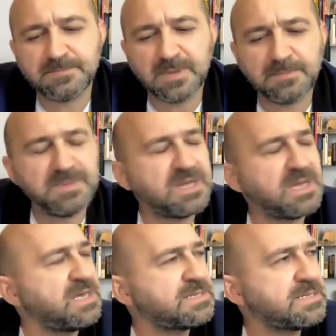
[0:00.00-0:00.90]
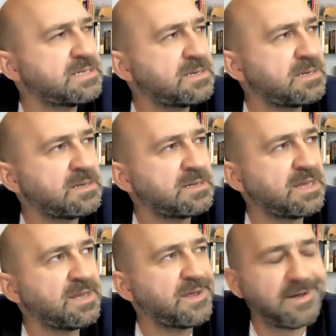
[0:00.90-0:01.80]
is a big hit in
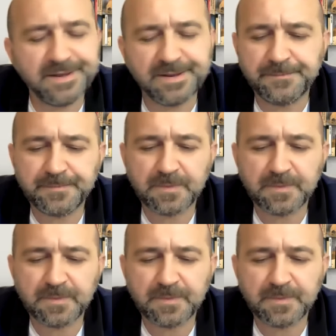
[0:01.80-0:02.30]
AI.